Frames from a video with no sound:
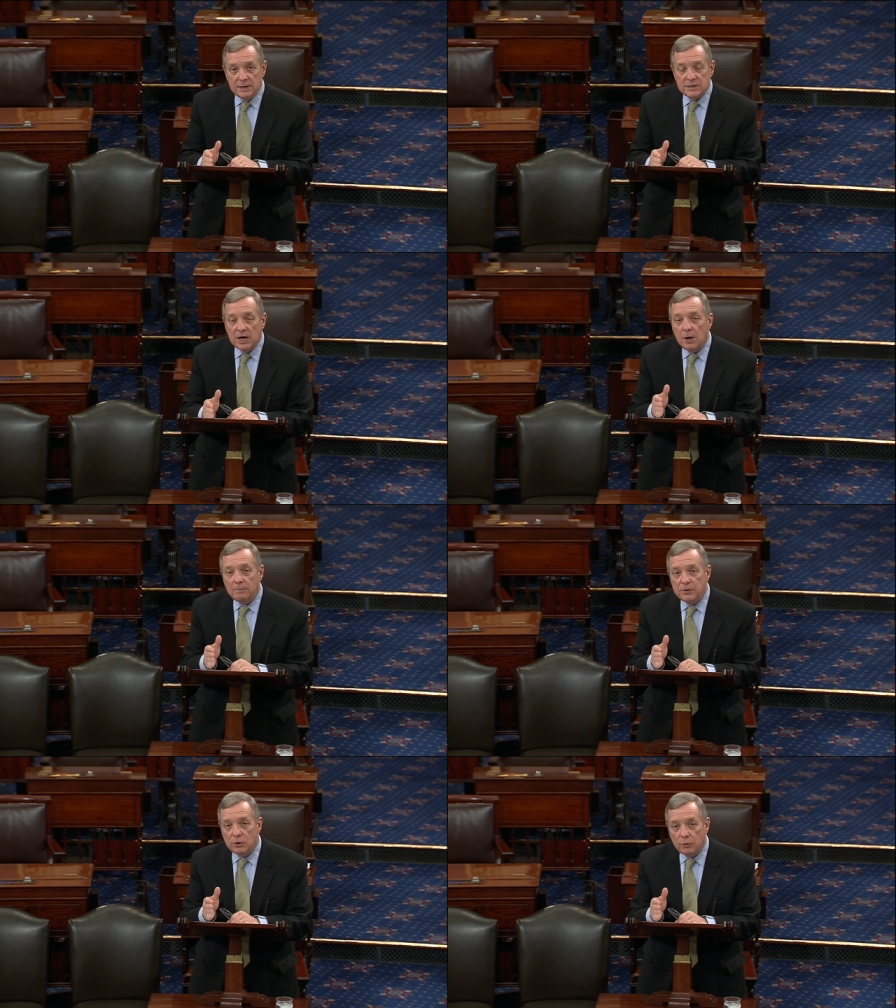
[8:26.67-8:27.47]
to
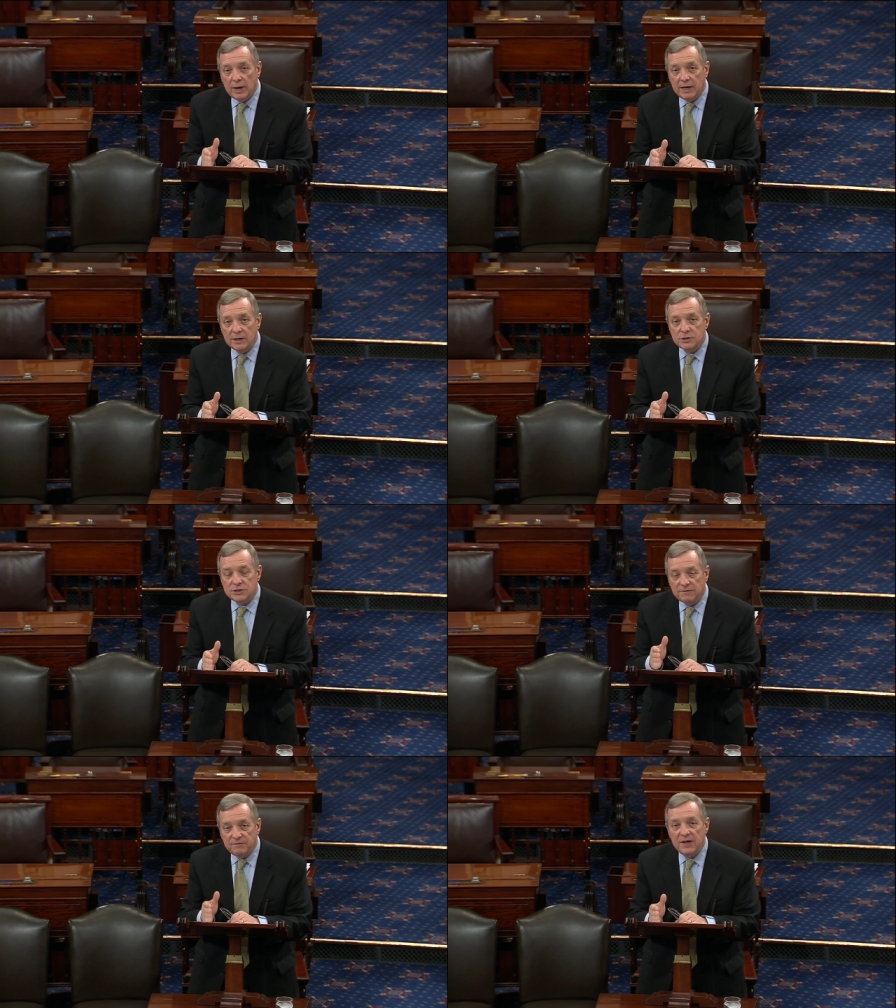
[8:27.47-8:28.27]
help the Ukrainians
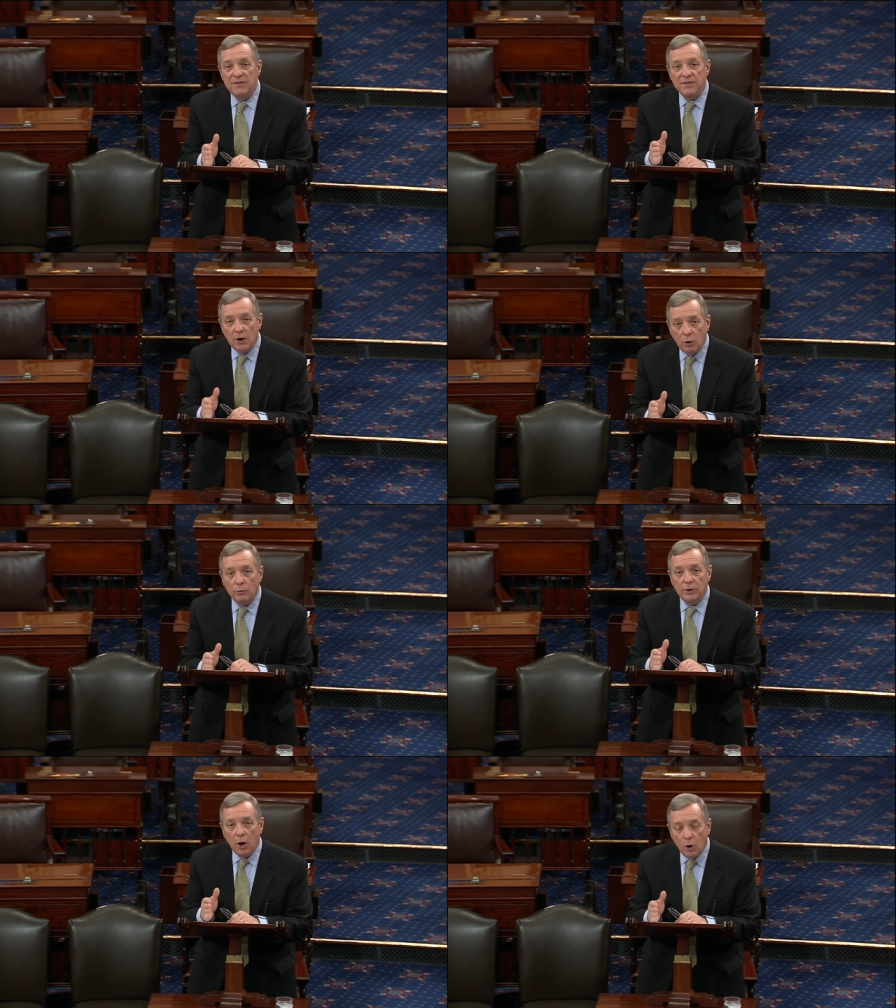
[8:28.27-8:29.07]
defend their
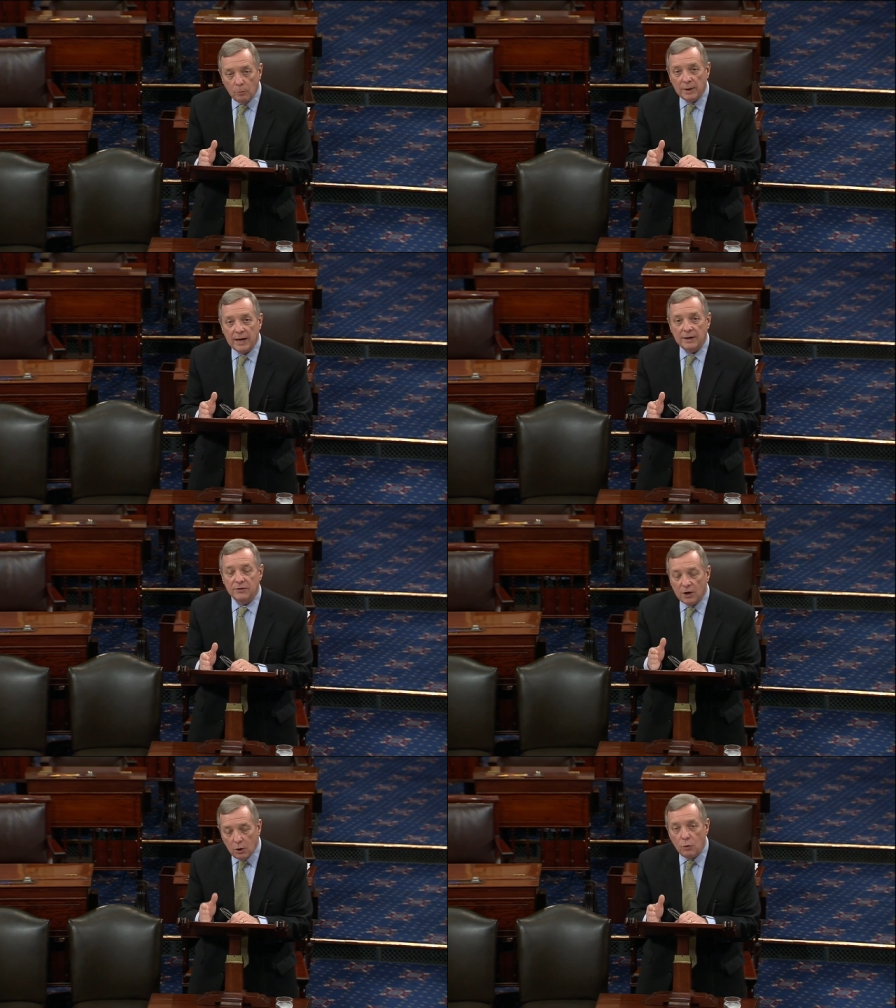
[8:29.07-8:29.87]
own homeland,
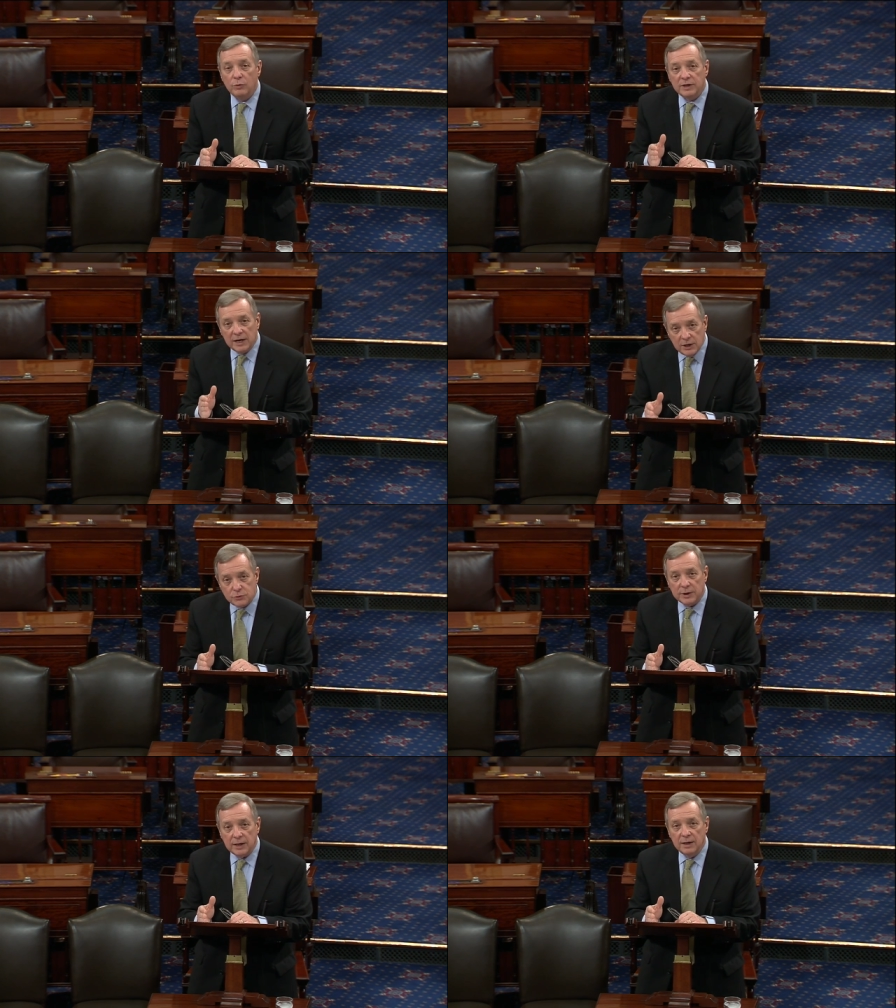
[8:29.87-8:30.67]
their own
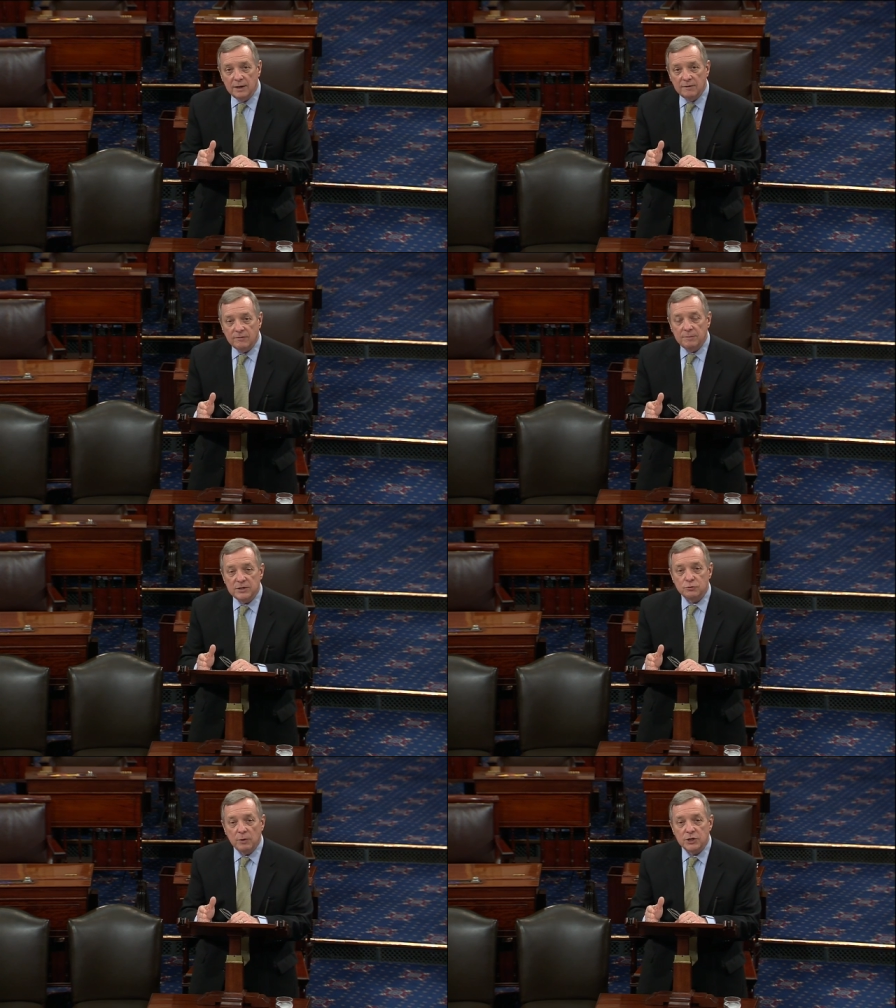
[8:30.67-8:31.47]
country from
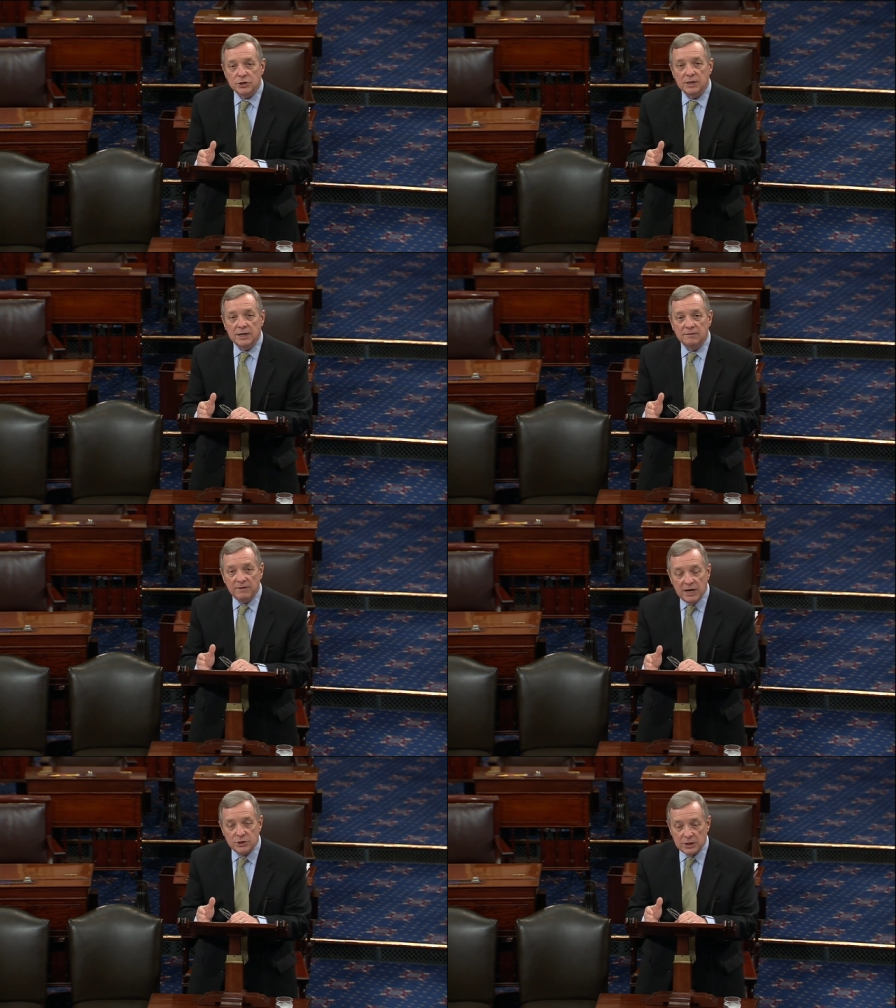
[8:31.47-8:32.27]
this Russian
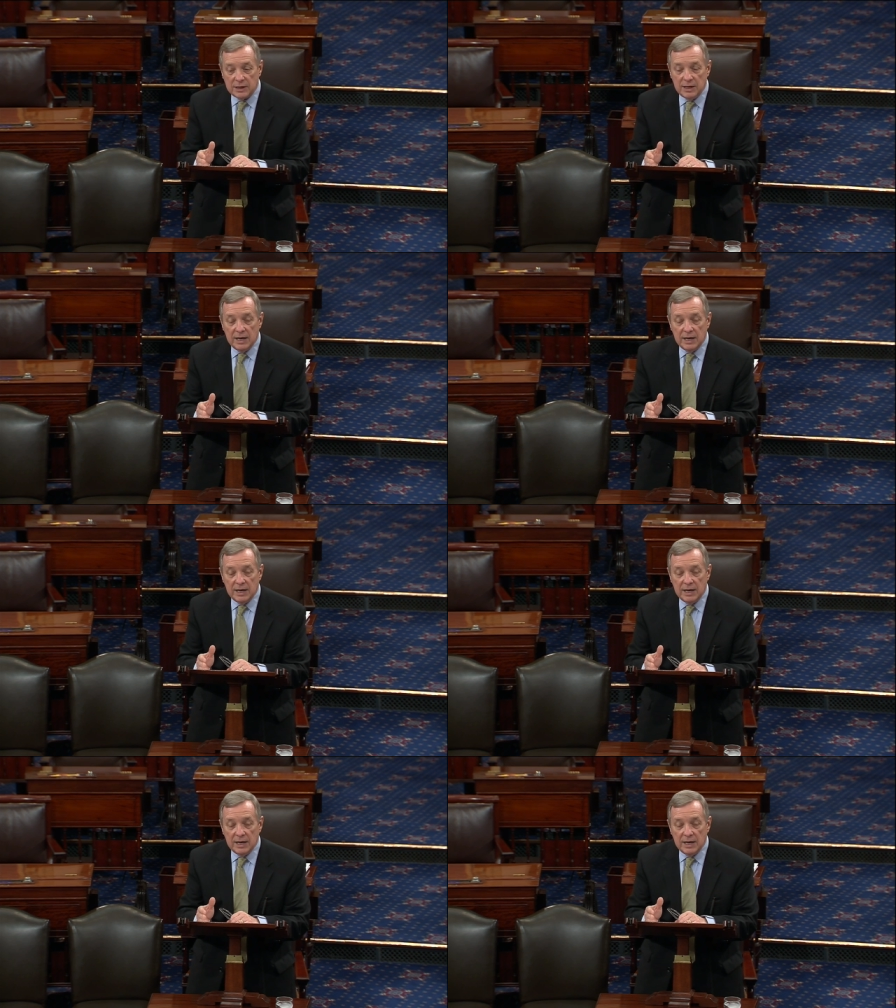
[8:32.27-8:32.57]
invasion.